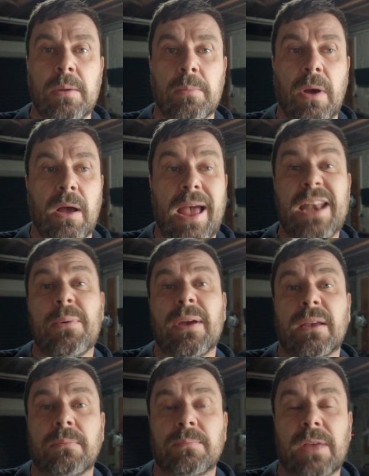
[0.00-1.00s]
But
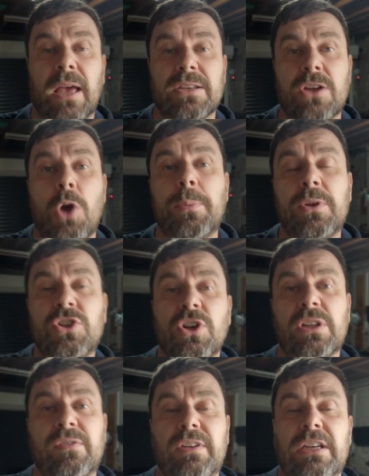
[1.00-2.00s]
anyway, guys, I hope you enjoyed
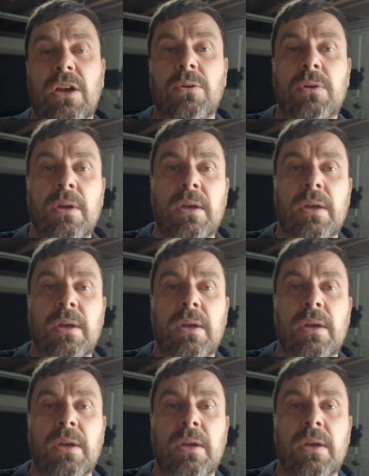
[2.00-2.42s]
the video.